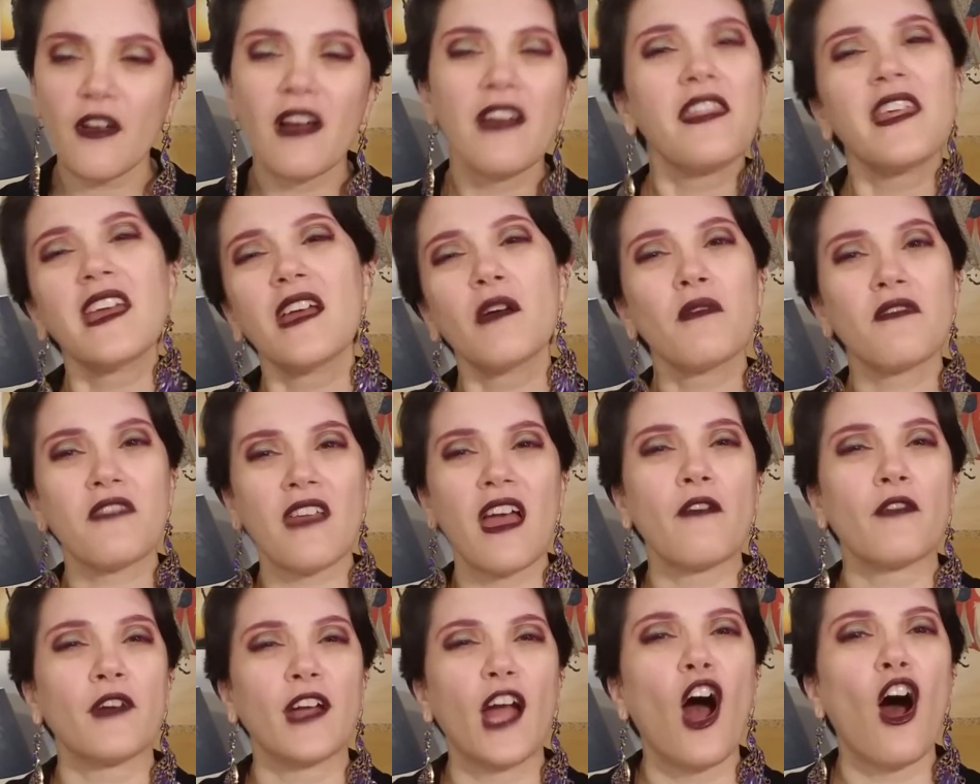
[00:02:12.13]
I think it was
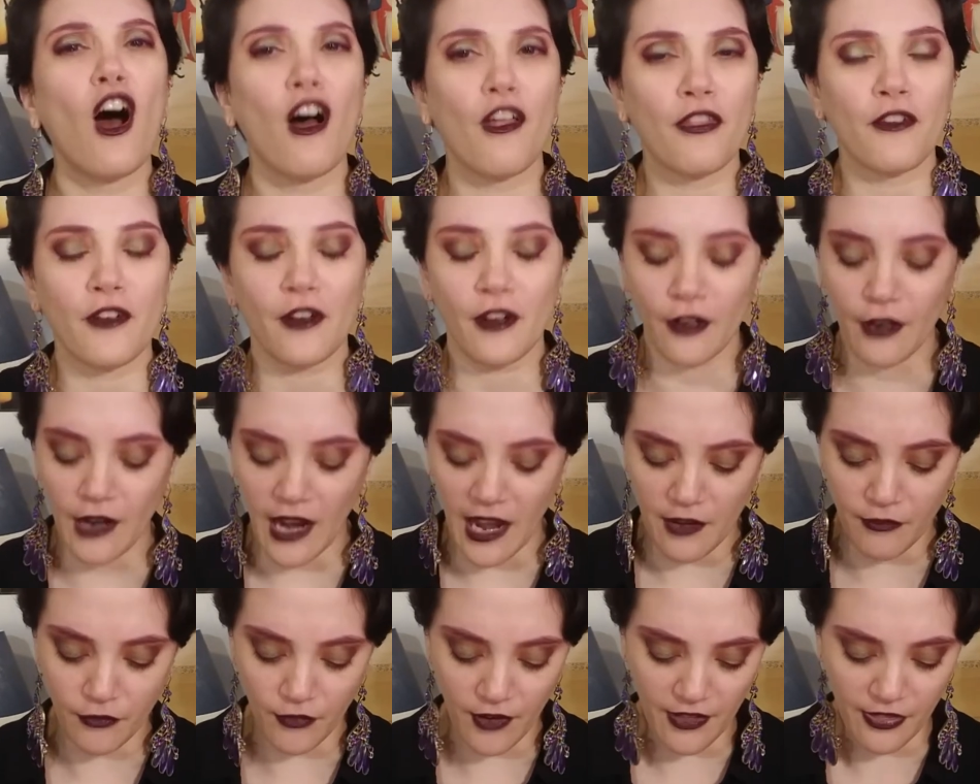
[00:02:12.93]
every author
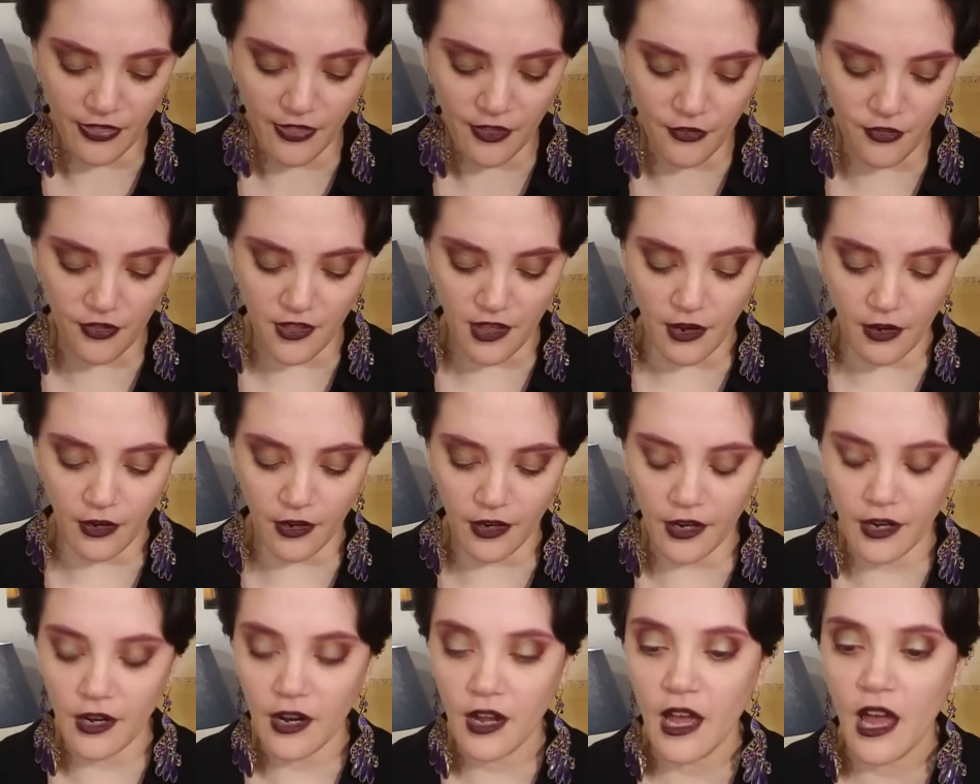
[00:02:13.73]
I've read this
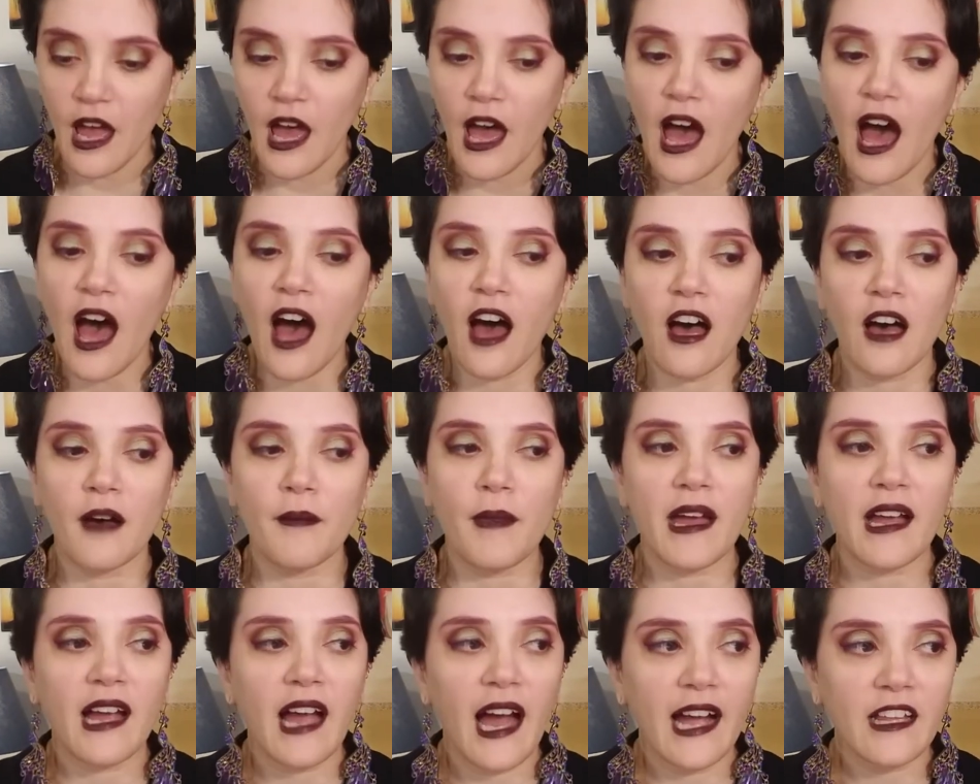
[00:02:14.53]
year um,
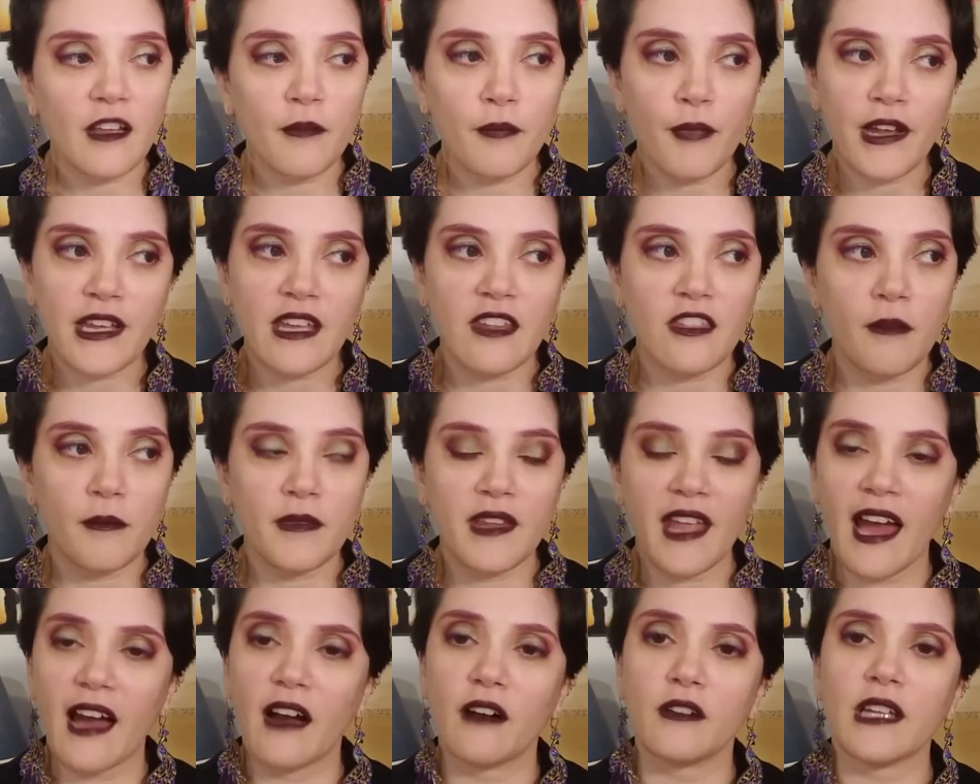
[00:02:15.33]
and kind of breaking them
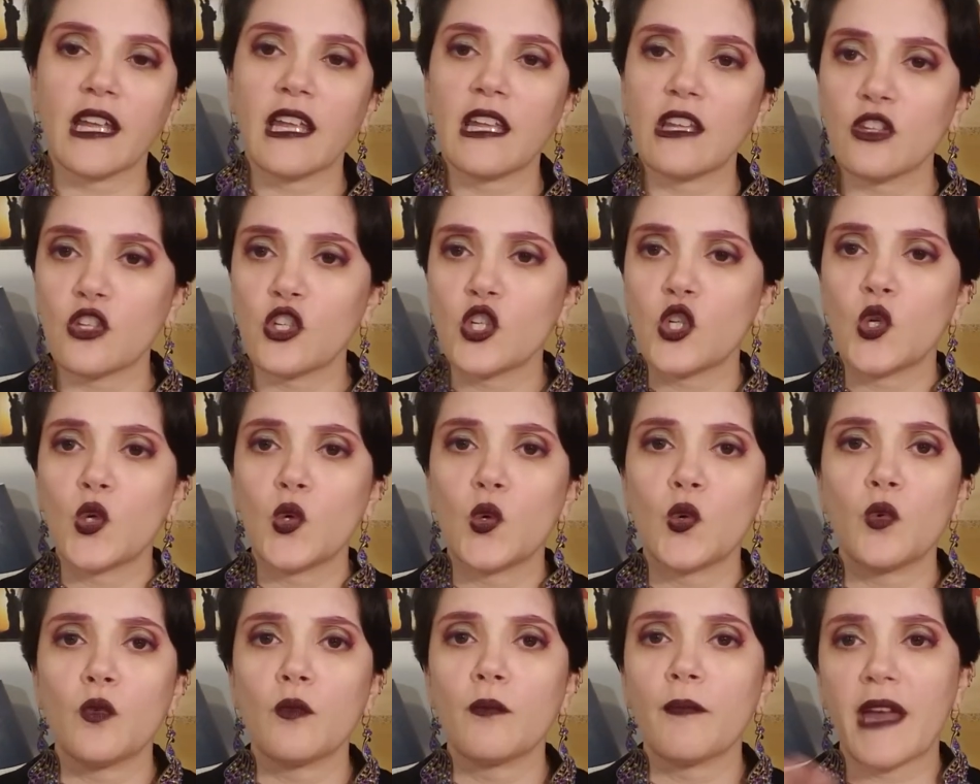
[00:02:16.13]
down
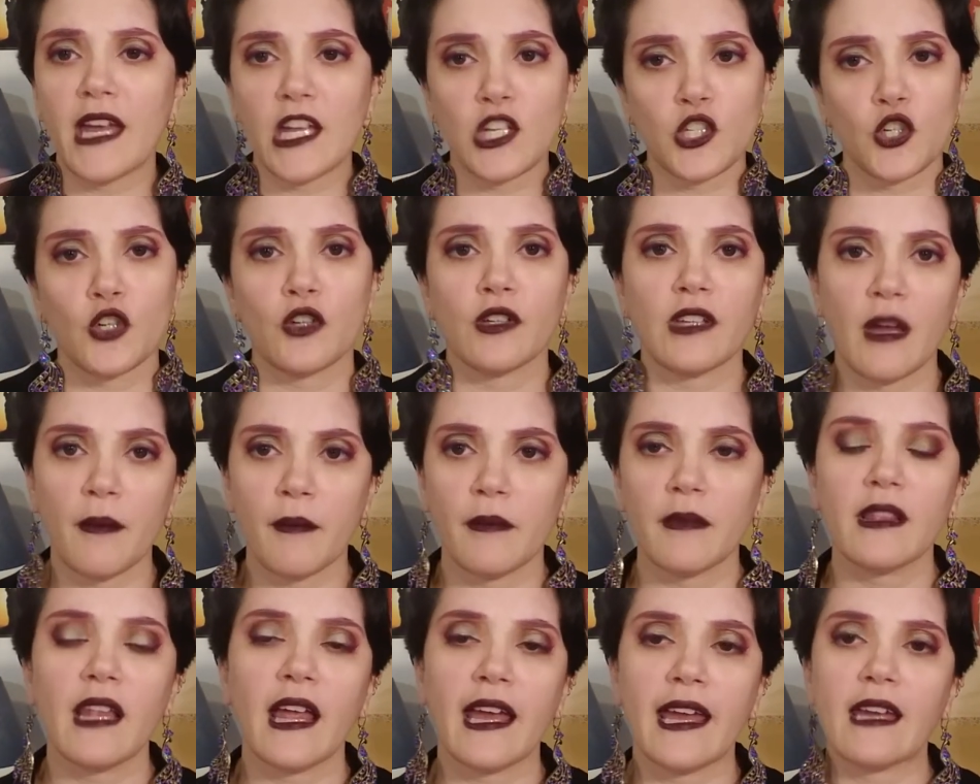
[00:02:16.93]
into major
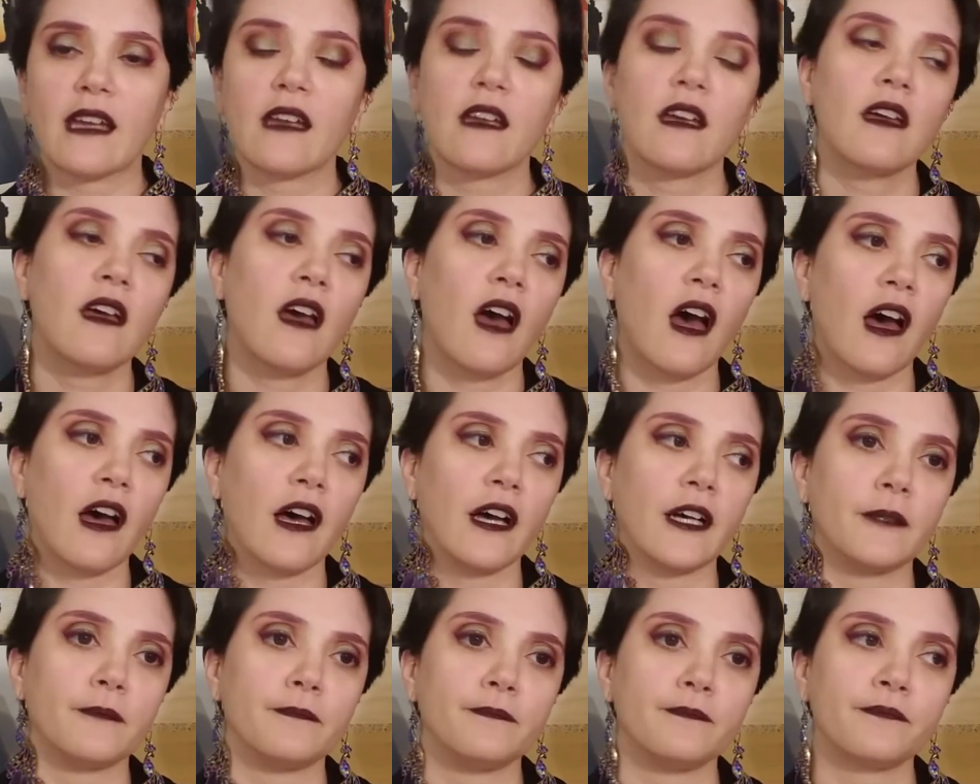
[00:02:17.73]
like
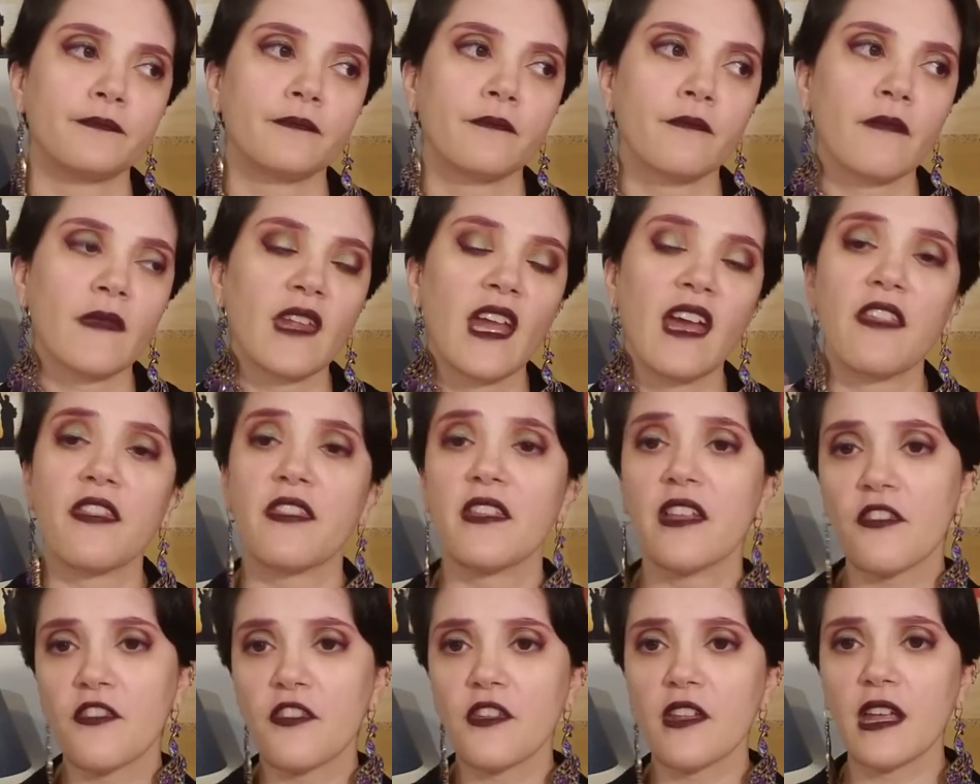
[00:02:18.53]
um,
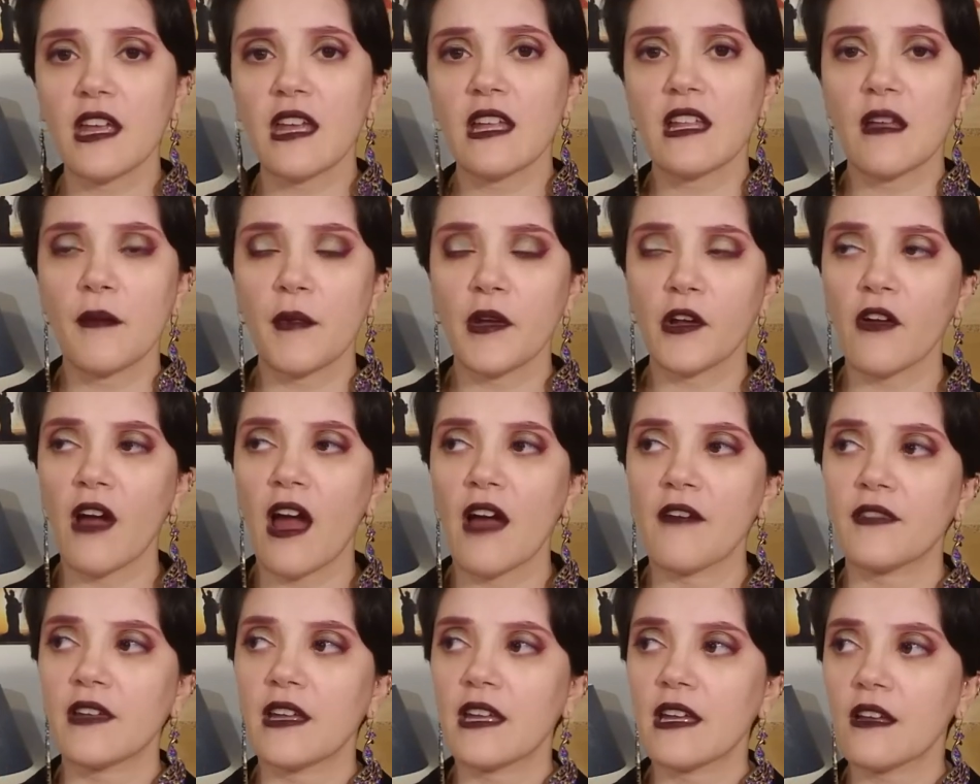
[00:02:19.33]
ethnicity
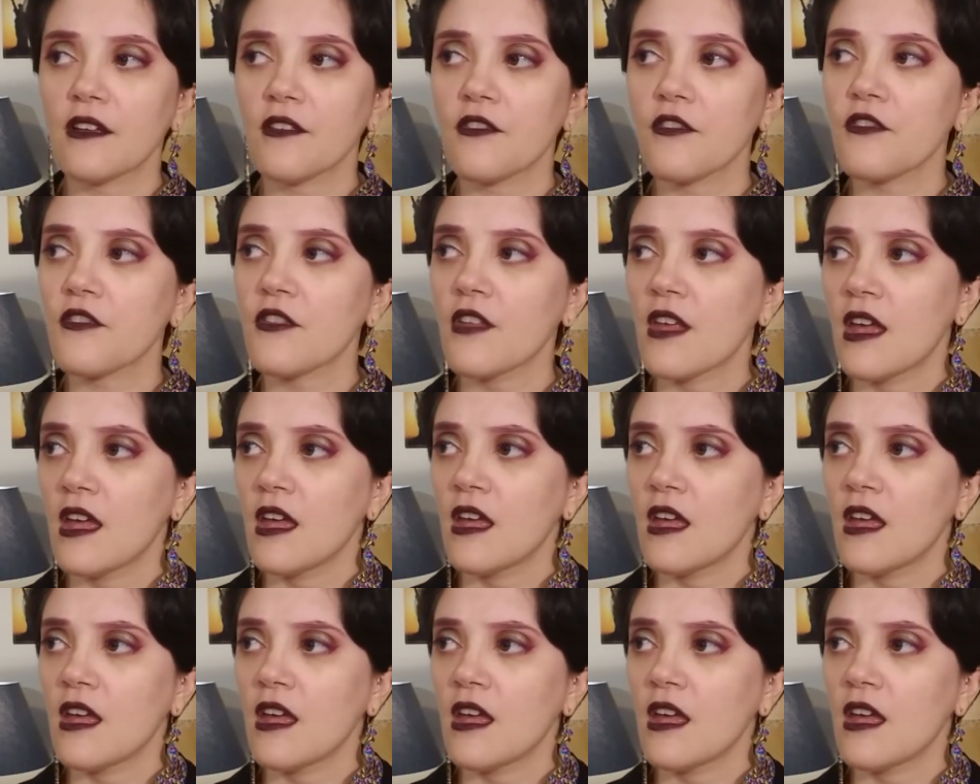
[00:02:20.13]
demographics,